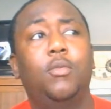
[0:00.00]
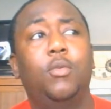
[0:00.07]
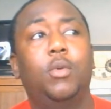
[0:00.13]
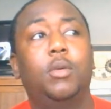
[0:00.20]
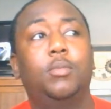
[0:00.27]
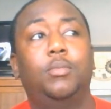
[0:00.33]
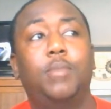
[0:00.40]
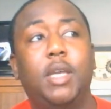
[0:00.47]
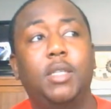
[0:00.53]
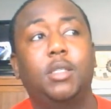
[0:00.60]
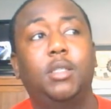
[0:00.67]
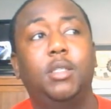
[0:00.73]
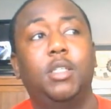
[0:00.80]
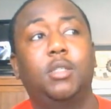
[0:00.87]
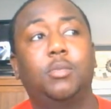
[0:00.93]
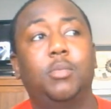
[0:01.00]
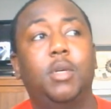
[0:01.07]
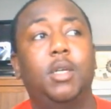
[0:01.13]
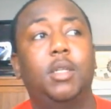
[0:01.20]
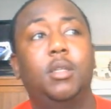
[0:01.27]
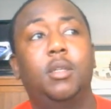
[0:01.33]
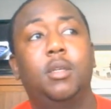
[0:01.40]
basically this month,
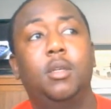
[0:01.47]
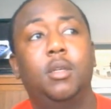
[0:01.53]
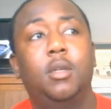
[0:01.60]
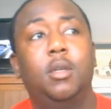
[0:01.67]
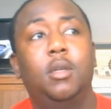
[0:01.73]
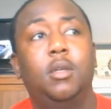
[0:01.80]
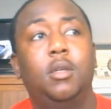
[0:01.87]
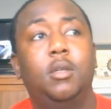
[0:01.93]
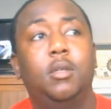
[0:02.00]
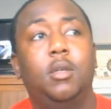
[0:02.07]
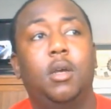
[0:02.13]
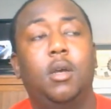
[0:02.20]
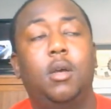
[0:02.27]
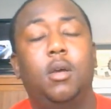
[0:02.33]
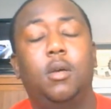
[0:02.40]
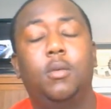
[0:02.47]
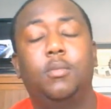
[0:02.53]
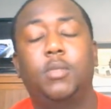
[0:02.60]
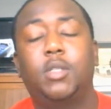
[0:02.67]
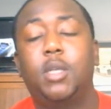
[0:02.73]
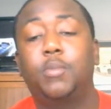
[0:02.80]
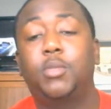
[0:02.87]

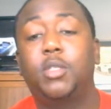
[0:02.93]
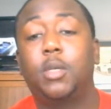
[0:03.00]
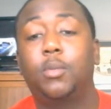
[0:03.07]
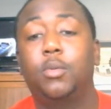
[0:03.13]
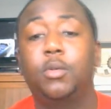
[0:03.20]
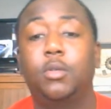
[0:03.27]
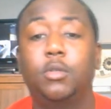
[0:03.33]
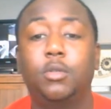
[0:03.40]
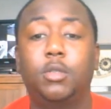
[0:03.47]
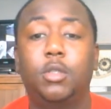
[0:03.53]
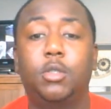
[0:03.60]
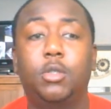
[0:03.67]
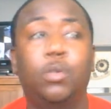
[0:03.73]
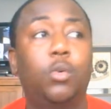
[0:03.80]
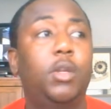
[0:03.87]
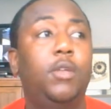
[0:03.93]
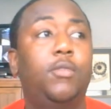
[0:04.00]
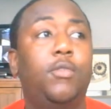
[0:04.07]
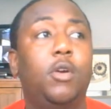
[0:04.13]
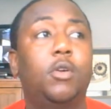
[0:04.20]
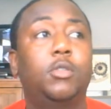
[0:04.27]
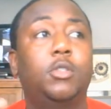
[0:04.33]
September the
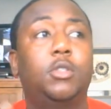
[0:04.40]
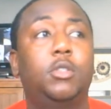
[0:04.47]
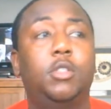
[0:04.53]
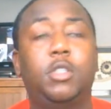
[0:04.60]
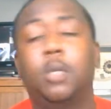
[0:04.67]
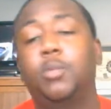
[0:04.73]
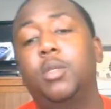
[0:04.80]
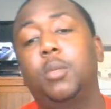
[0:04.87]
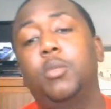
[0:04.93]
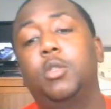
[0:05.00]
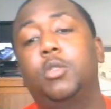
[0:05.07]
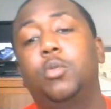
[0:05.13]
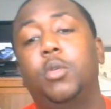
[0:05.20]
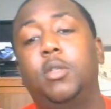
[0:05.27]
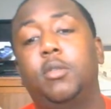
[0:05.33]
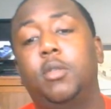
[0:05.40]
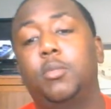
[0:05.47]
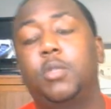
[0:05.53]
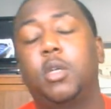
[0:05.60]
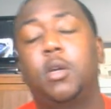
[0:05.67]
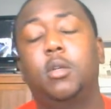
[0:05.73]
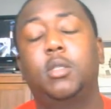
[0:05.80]
21st, September the 20th. I'm
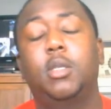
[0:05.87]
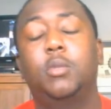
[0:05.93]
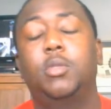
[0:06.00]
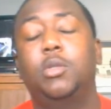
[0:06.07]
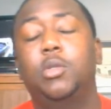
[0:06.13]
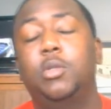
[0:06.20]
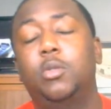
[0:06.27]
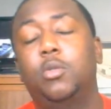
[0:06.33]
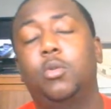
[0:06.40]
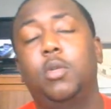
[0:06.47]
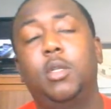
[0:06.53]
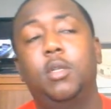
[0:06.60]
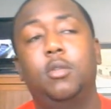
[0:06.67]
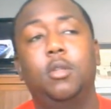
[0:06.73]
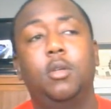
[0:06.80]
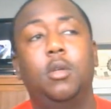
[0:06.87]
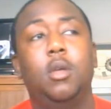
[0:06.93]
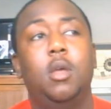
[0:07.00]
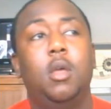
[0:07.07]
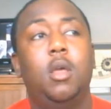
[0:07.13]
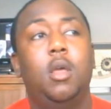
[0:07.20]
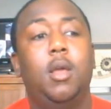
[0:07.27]
sorry, September the 20th,
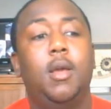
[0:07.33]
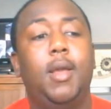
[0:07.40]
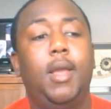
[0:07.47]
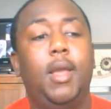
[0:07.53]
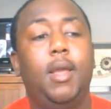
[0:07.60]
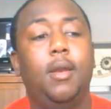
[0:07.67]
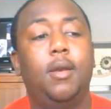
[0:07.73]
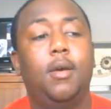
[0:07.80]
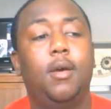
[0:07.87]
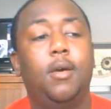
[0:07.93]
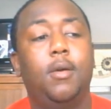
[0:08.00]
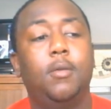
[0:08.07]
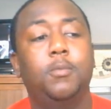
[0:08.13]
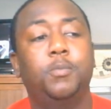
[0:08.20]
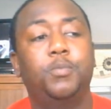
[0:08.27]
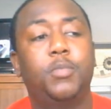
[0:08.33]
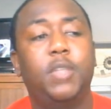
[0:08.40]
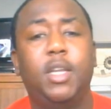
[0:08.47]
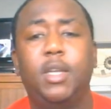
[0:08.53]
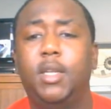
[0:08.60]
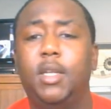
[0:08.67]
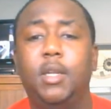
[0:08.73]
and they
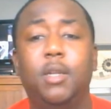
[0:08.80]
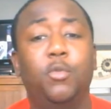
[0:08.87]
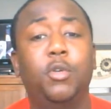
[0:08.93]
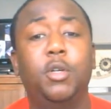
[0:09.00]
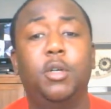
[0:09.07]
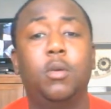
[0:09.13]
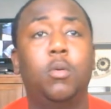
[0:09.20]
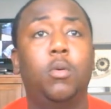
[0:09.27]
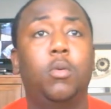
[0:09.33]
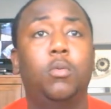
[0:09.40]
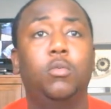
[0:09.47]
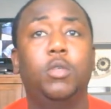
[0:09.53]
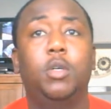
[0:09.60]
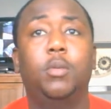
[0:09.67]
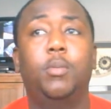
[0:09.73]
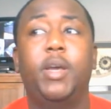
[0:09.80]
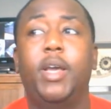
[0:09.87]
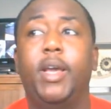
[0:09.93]
did it real, real bad,